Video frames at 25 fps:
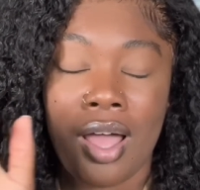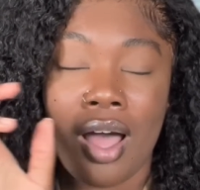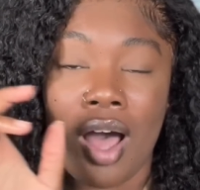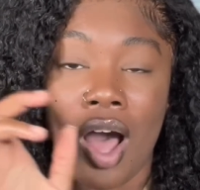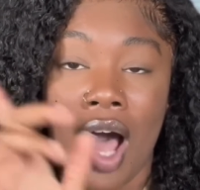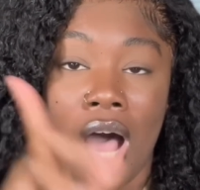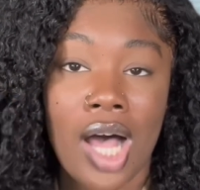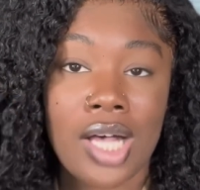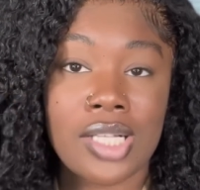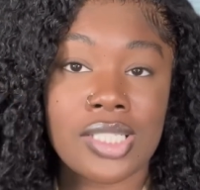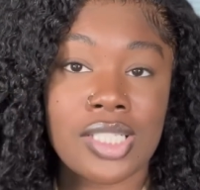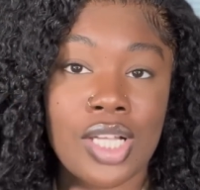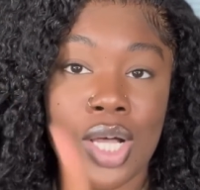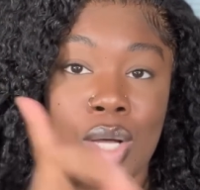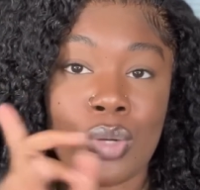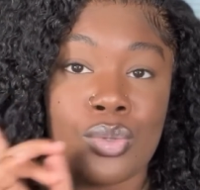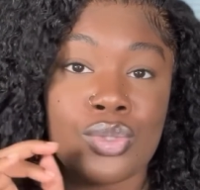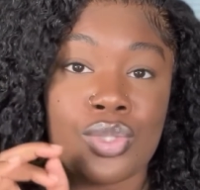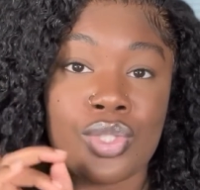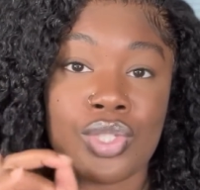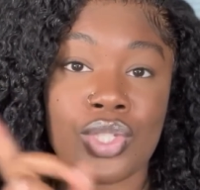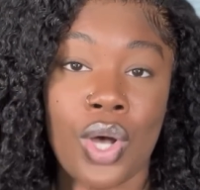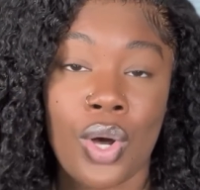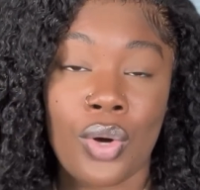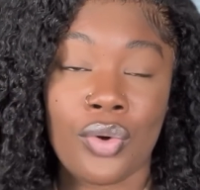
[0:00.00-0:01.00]
Also,
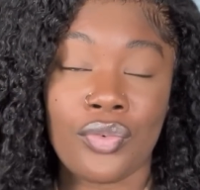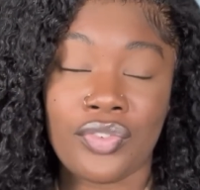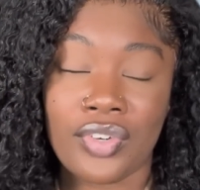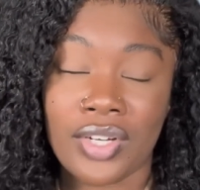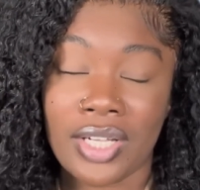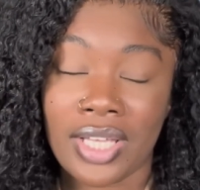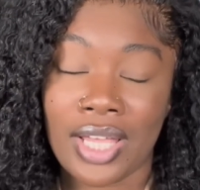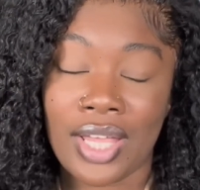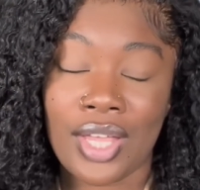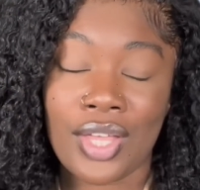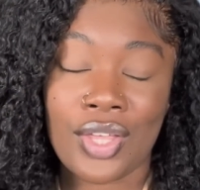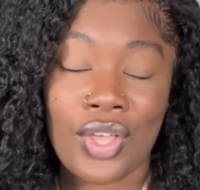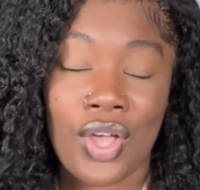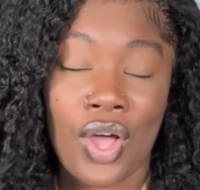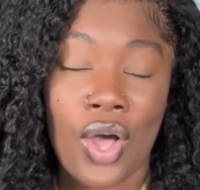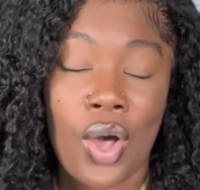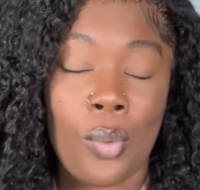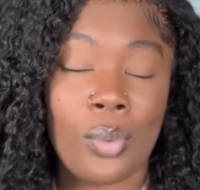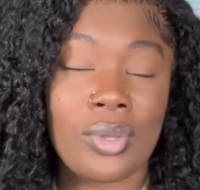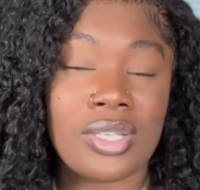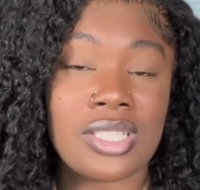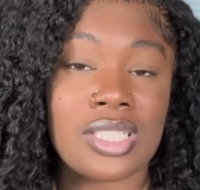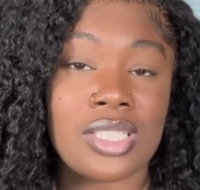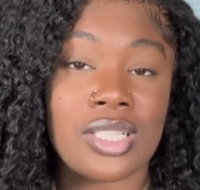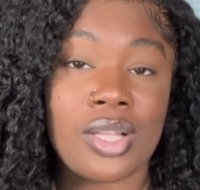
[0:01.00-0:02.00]
don't forget, y'all,
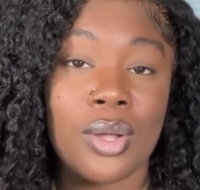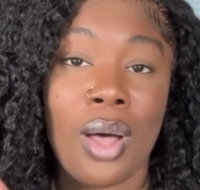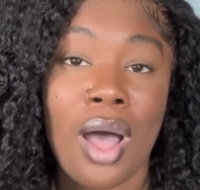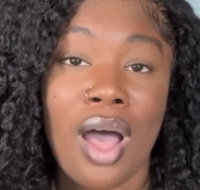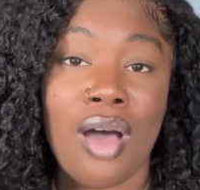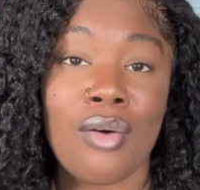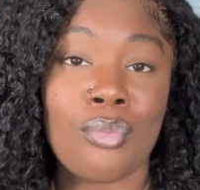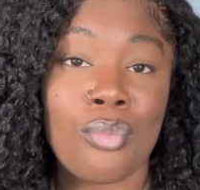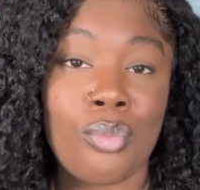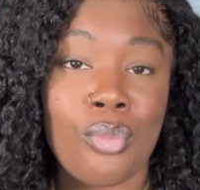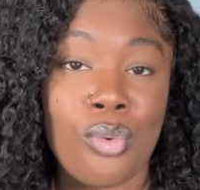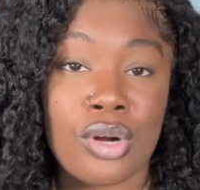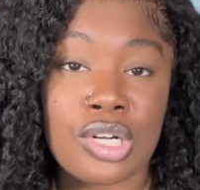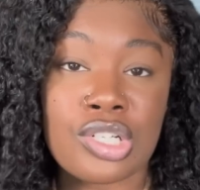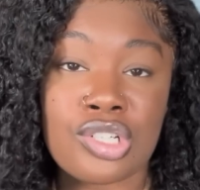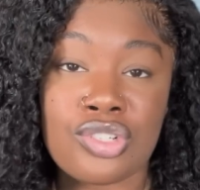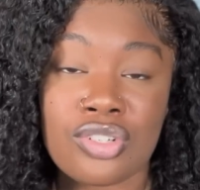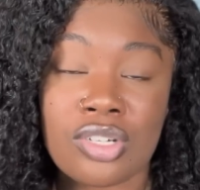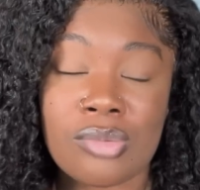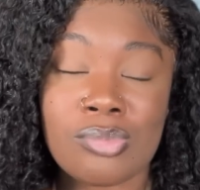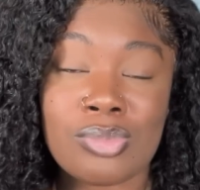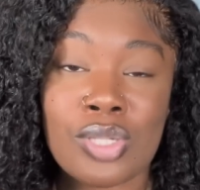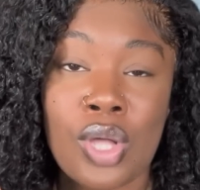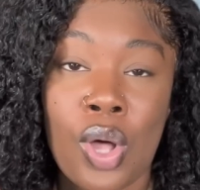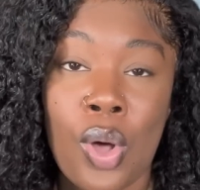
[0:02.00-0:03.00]
we still have more
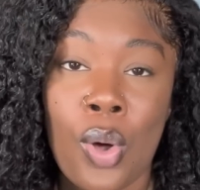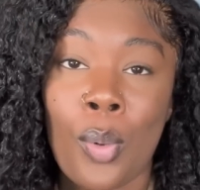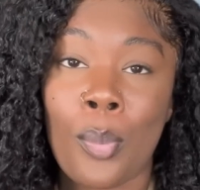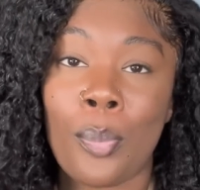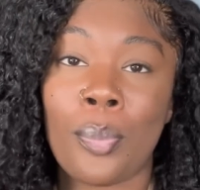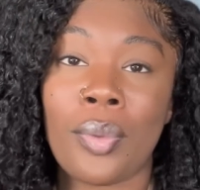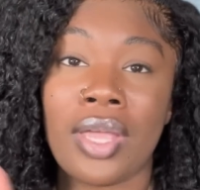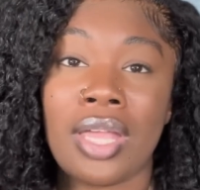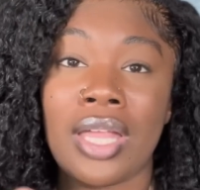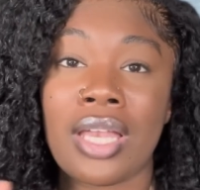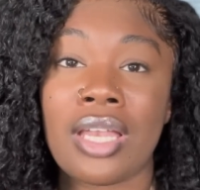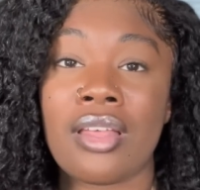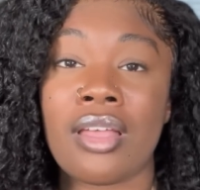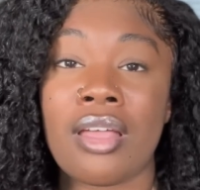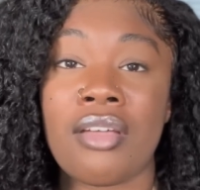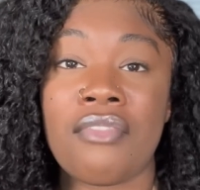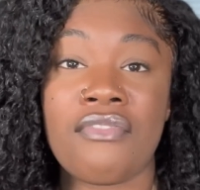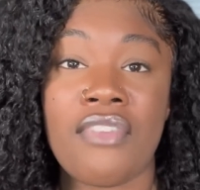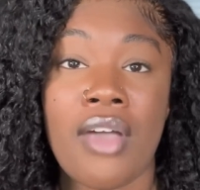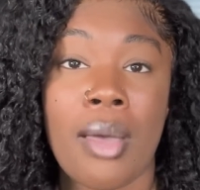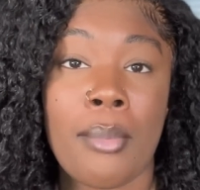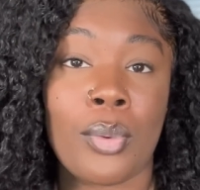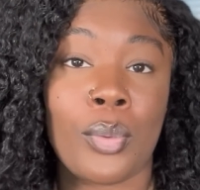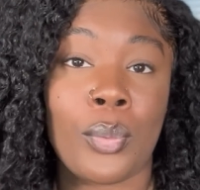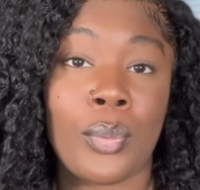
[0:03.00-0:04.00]
trips open in
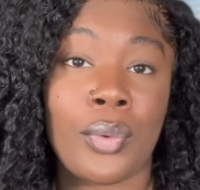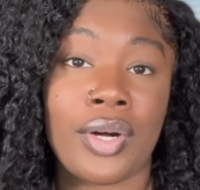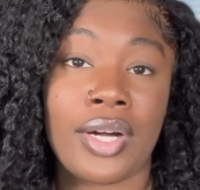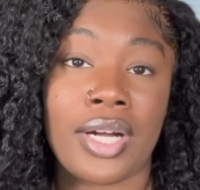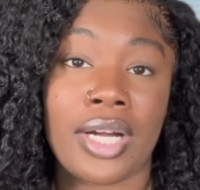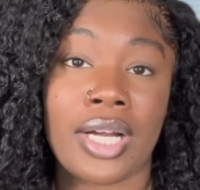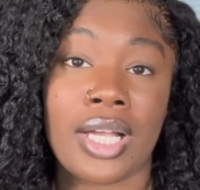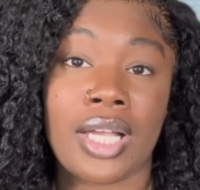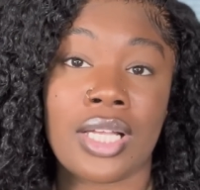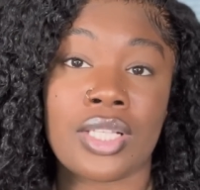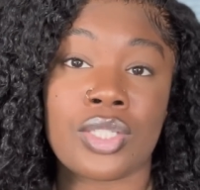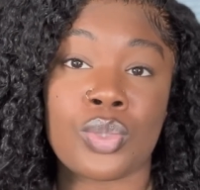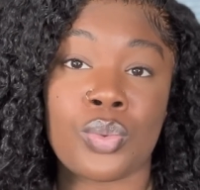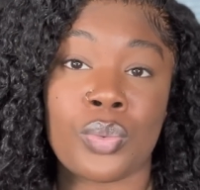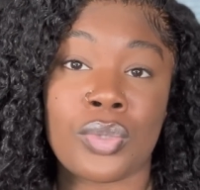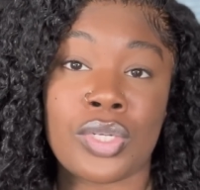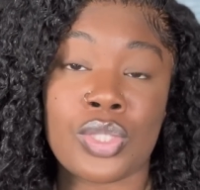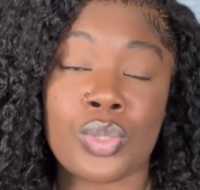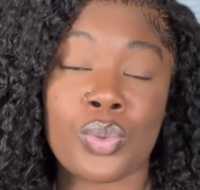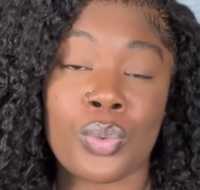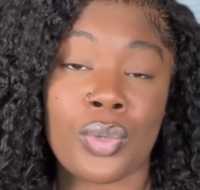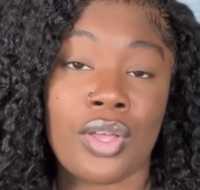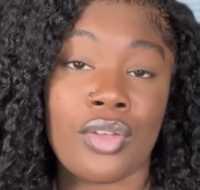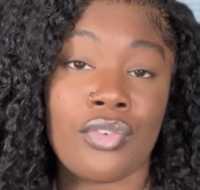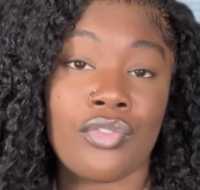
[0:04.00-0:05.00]
February
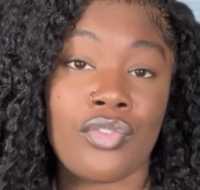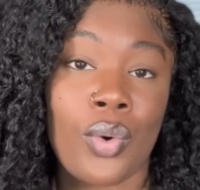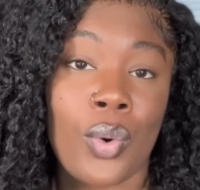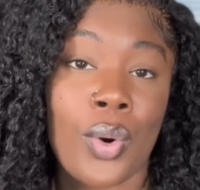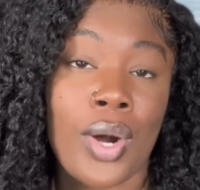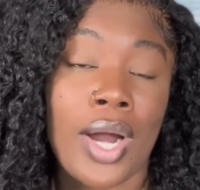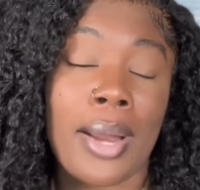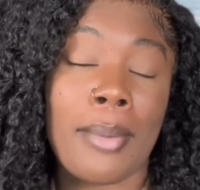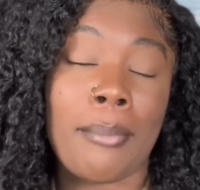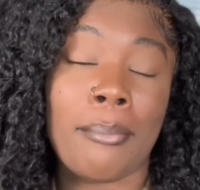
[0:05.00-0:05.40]
2024.